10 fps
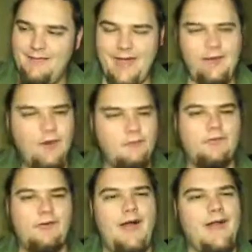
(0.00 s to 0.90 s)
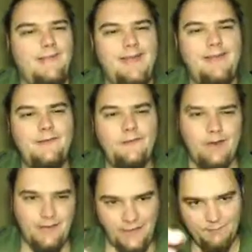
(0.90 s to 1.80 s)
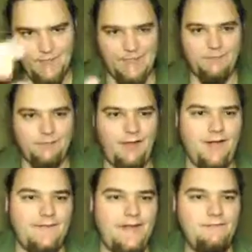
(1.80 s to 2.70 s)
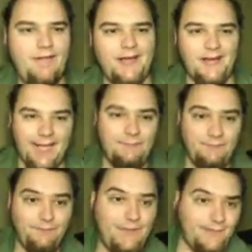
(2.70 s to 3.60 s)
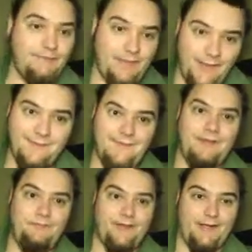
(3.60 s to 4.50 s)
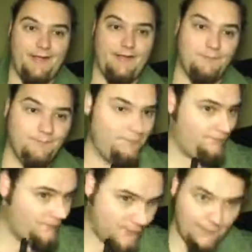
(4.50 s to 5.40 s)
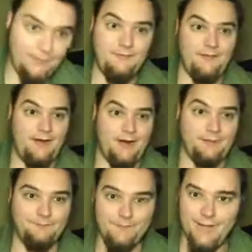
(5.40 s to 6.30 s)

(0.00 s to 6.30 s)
overrides any sort of nitpicky flaws that I'm finding. And this stuff is nitpicking, to be fair.